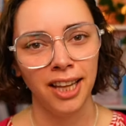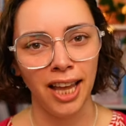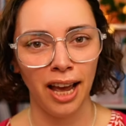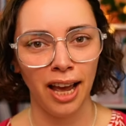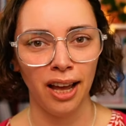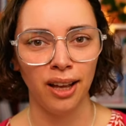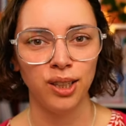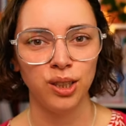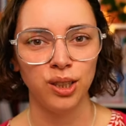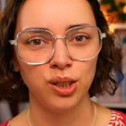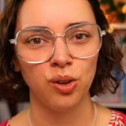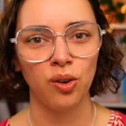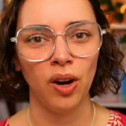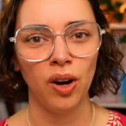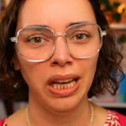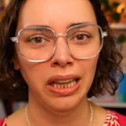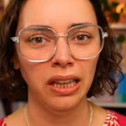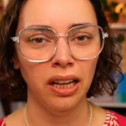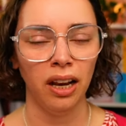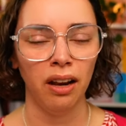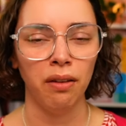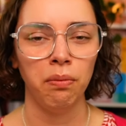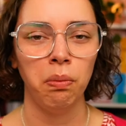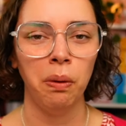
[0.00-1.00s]
yeah, it's
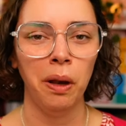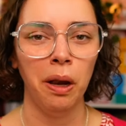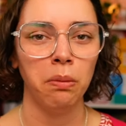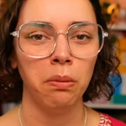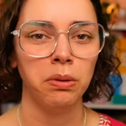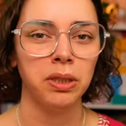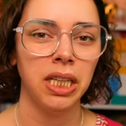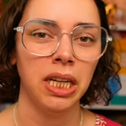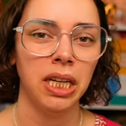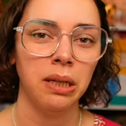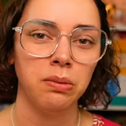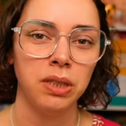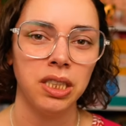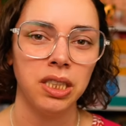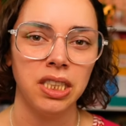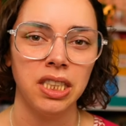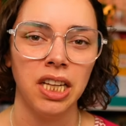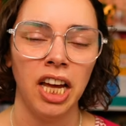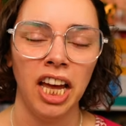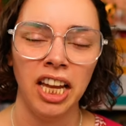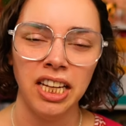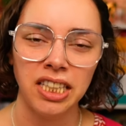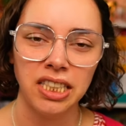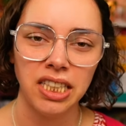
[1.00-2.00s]
great that I've been able to
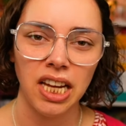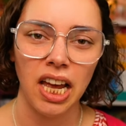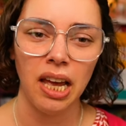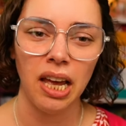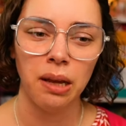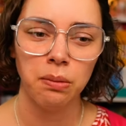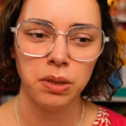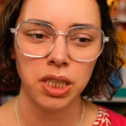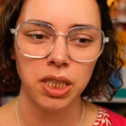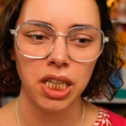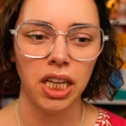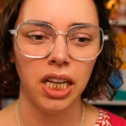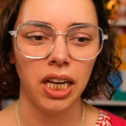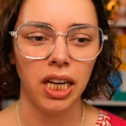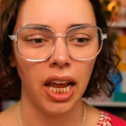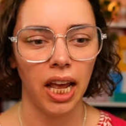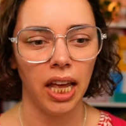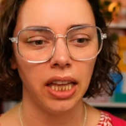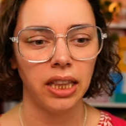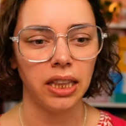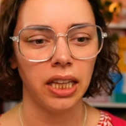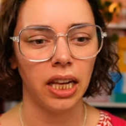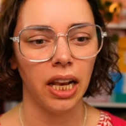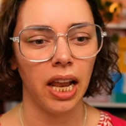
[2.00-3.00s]
attend
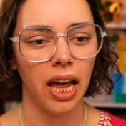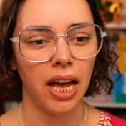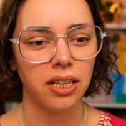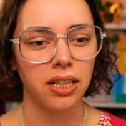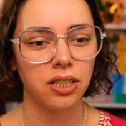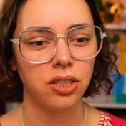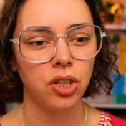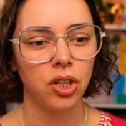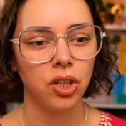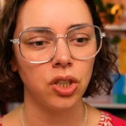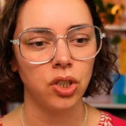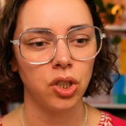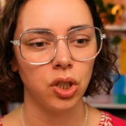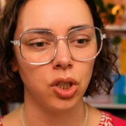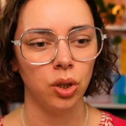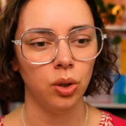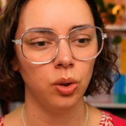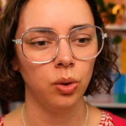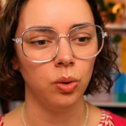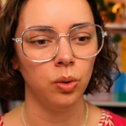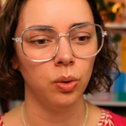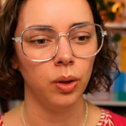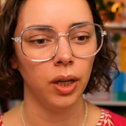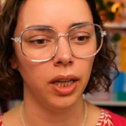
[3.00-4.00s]
MTNA the last
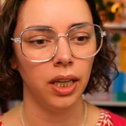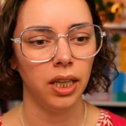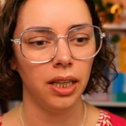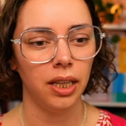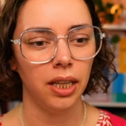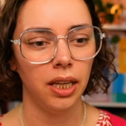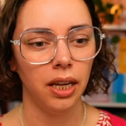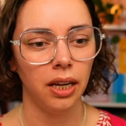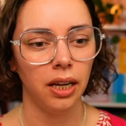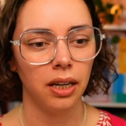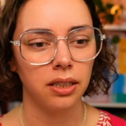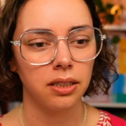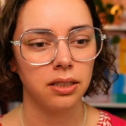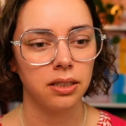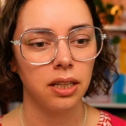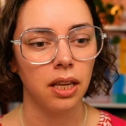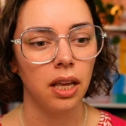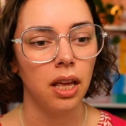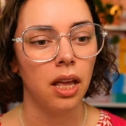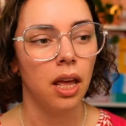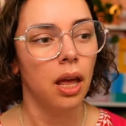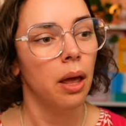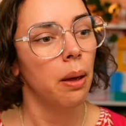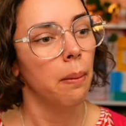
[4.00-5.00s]
2 years.
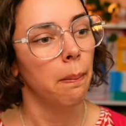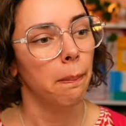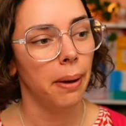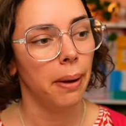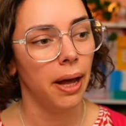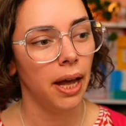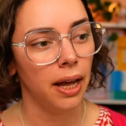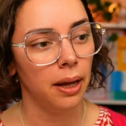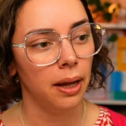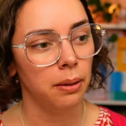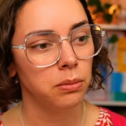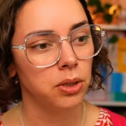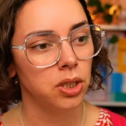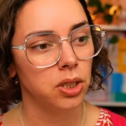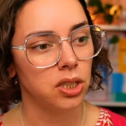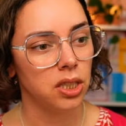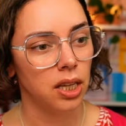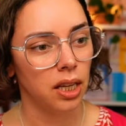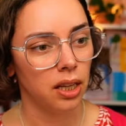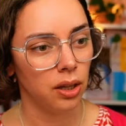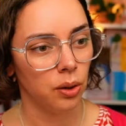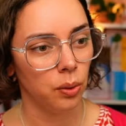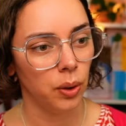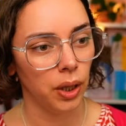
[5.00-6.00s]
Pam,
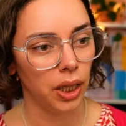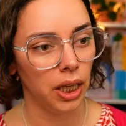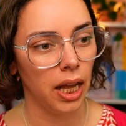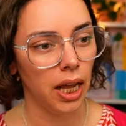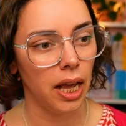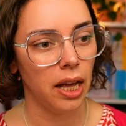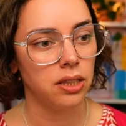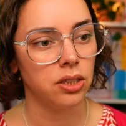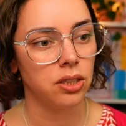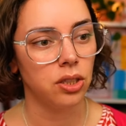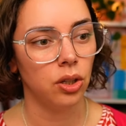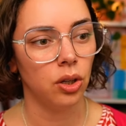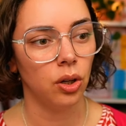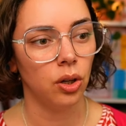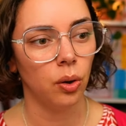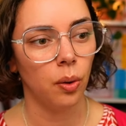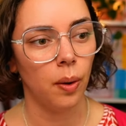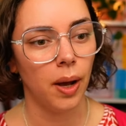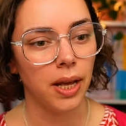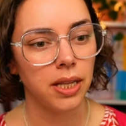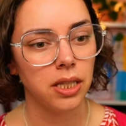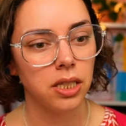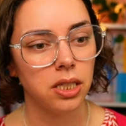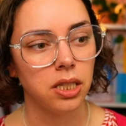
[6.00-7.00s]
just to quickly answer your
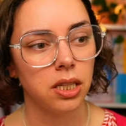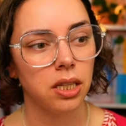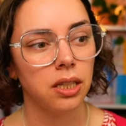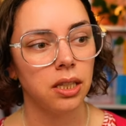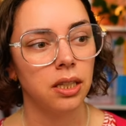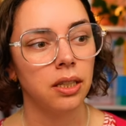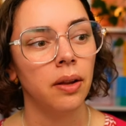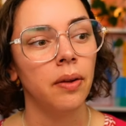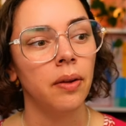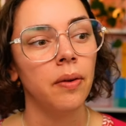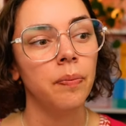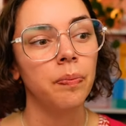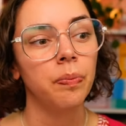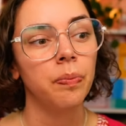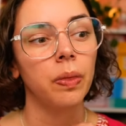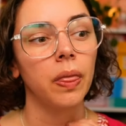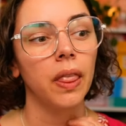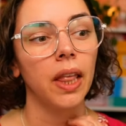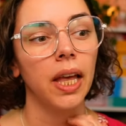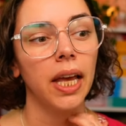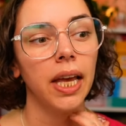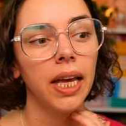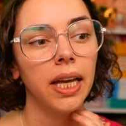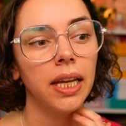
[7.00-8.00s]
question,
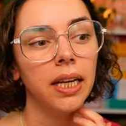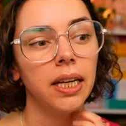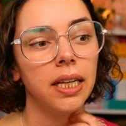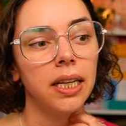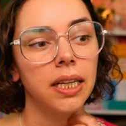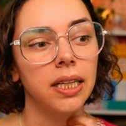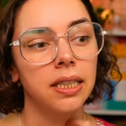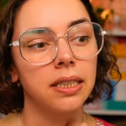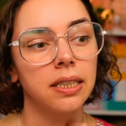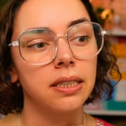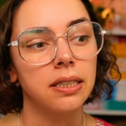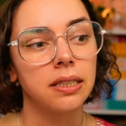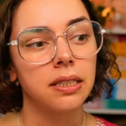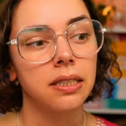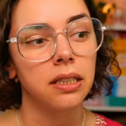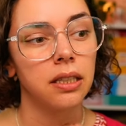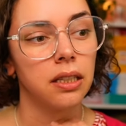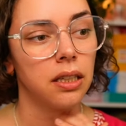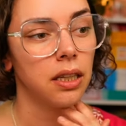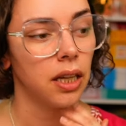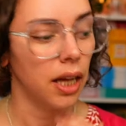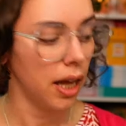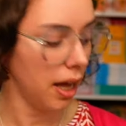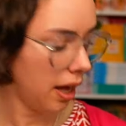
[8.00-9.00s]
it is
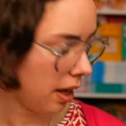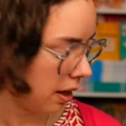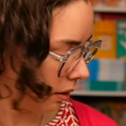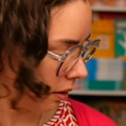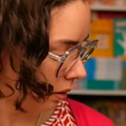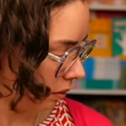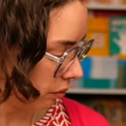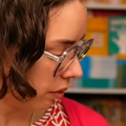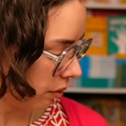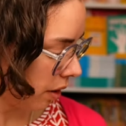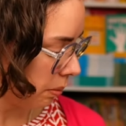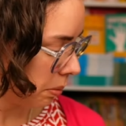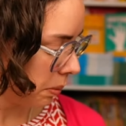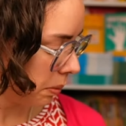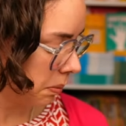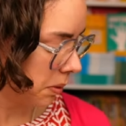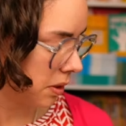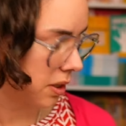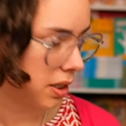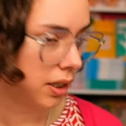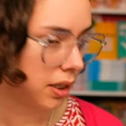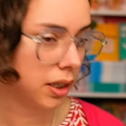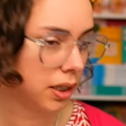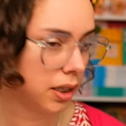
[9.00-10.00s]

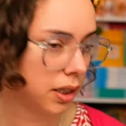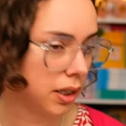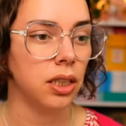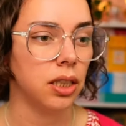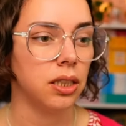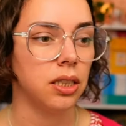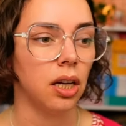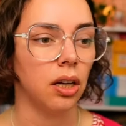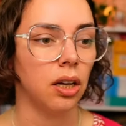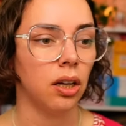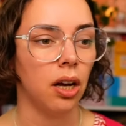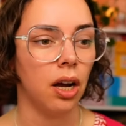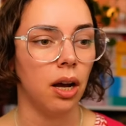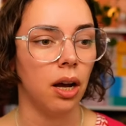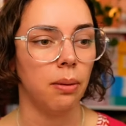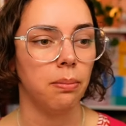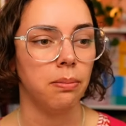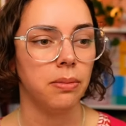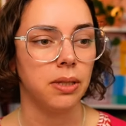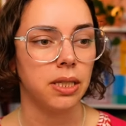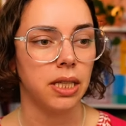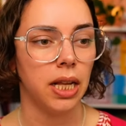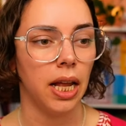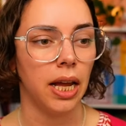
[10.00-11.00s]

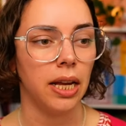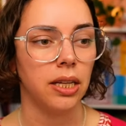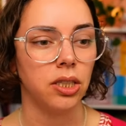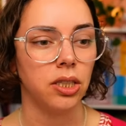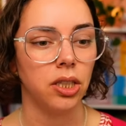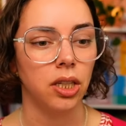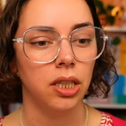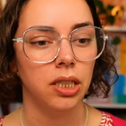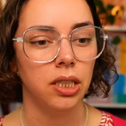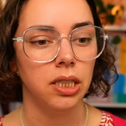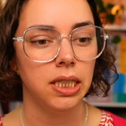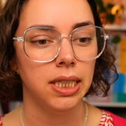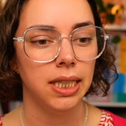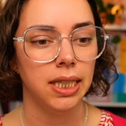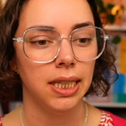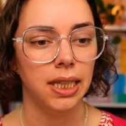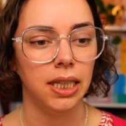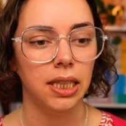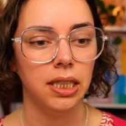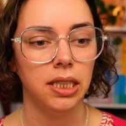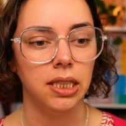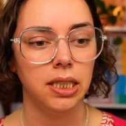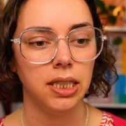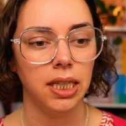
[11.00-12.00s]

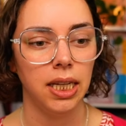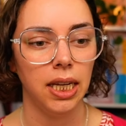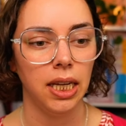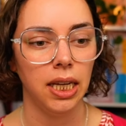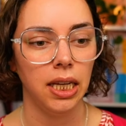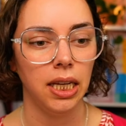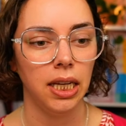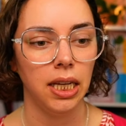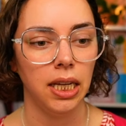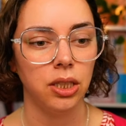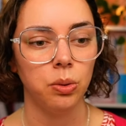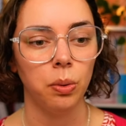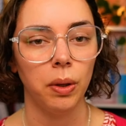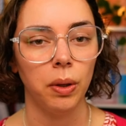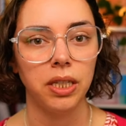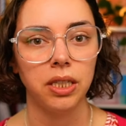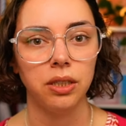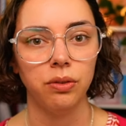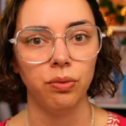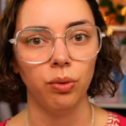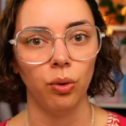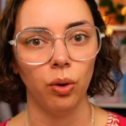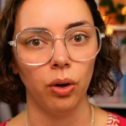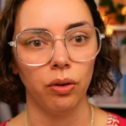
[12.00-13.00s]

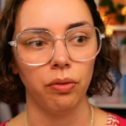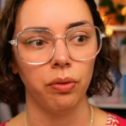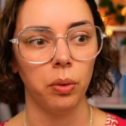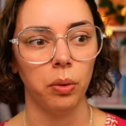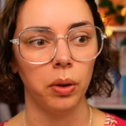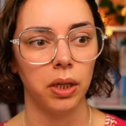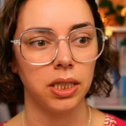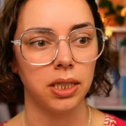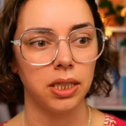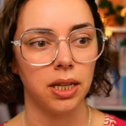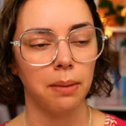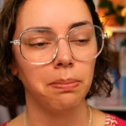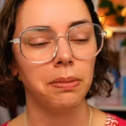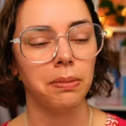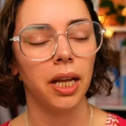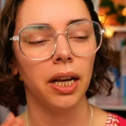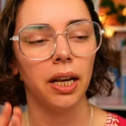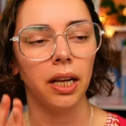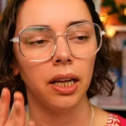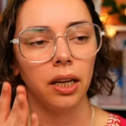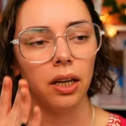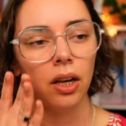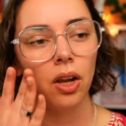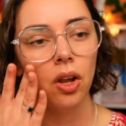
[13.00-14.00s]
vibrantmusicteaching.com/TT24 if you want to type
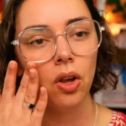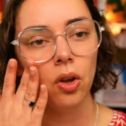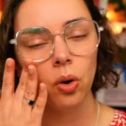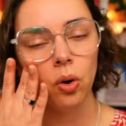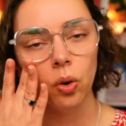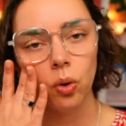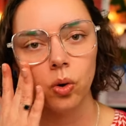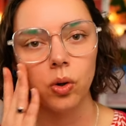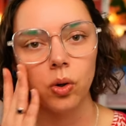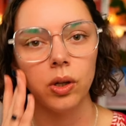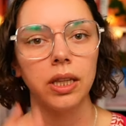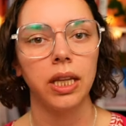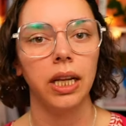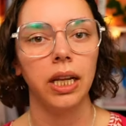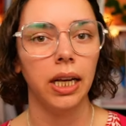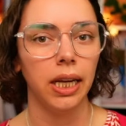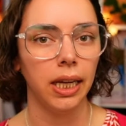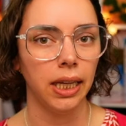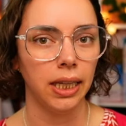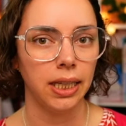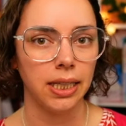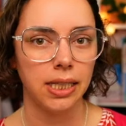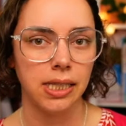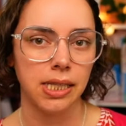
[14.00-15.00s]
that in, or the
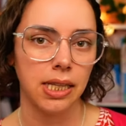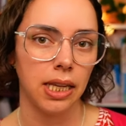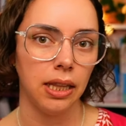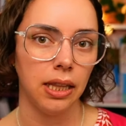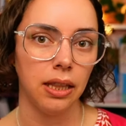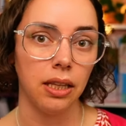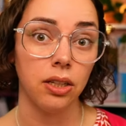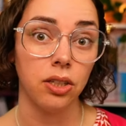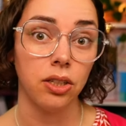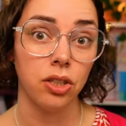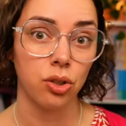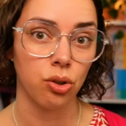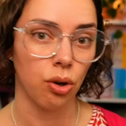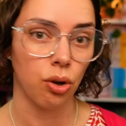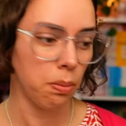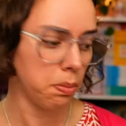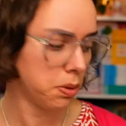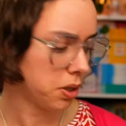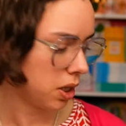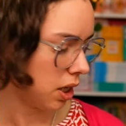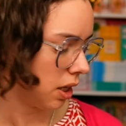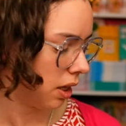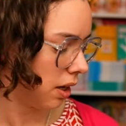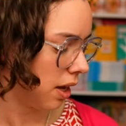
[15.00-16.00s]
link is in the
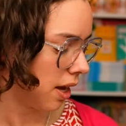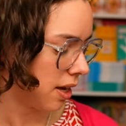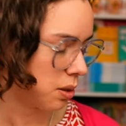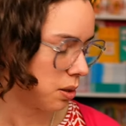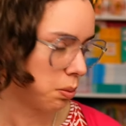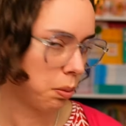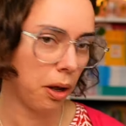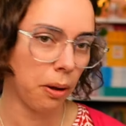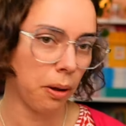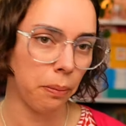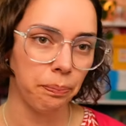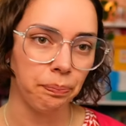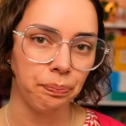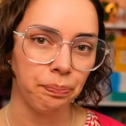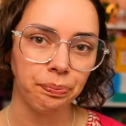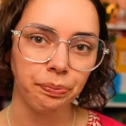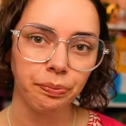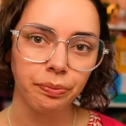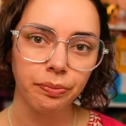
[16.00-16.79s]
description as well.